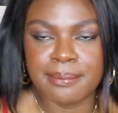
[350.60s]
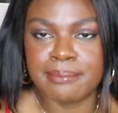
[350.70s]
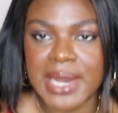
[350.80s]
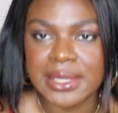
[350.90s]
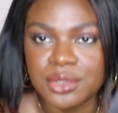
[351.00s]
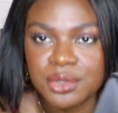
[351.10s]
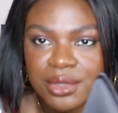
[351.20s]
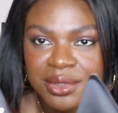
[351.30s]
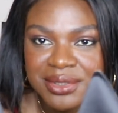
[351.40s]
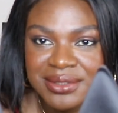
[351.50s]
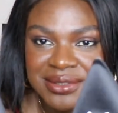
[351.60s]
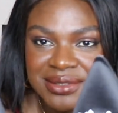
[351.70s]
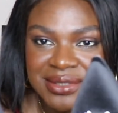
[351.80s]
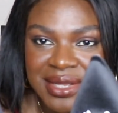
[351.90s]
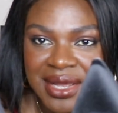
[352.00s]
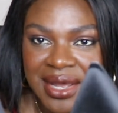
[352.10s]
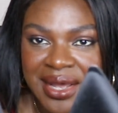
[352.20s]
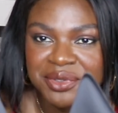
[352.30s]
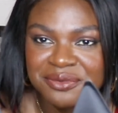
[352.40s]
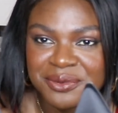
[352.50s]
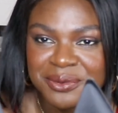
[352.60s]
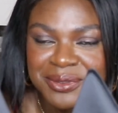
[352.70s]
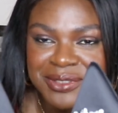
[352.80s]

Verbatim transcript: Manolos beautiful